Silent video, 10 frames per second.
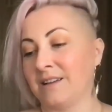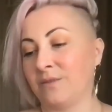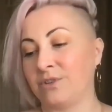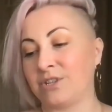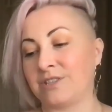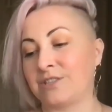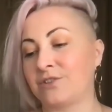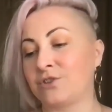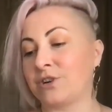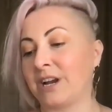which is
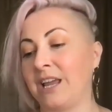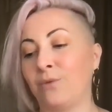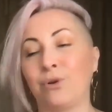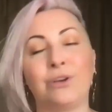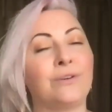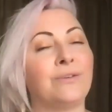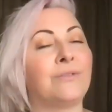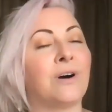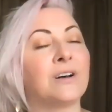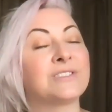tricky when you
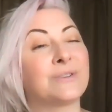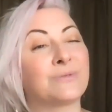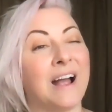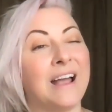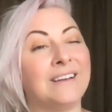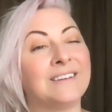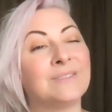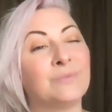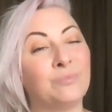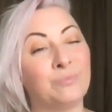also write
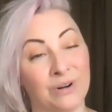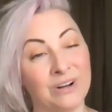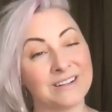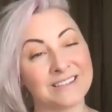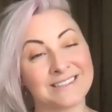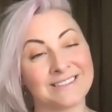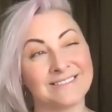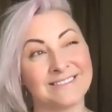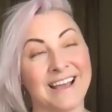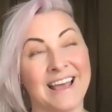books
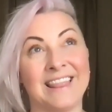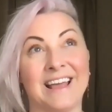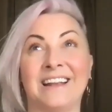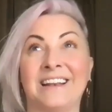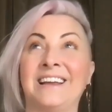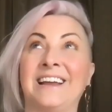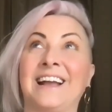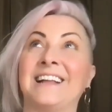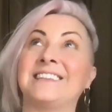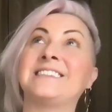and then it
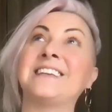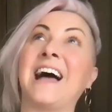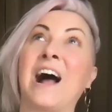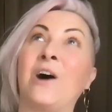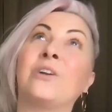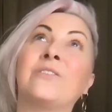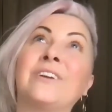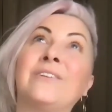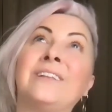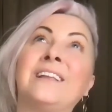gets out of
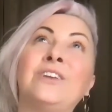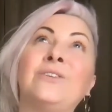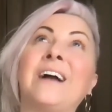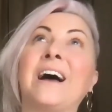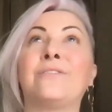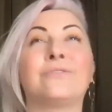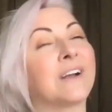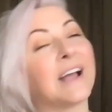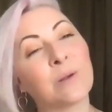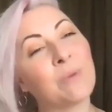you and then you kind of
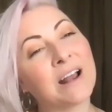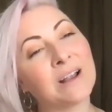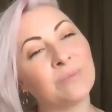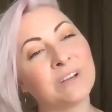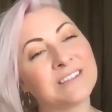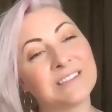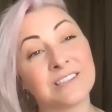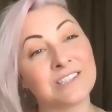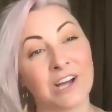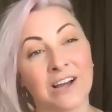forget about it because
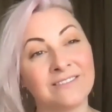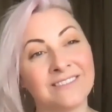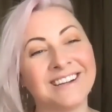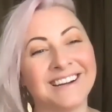it's done.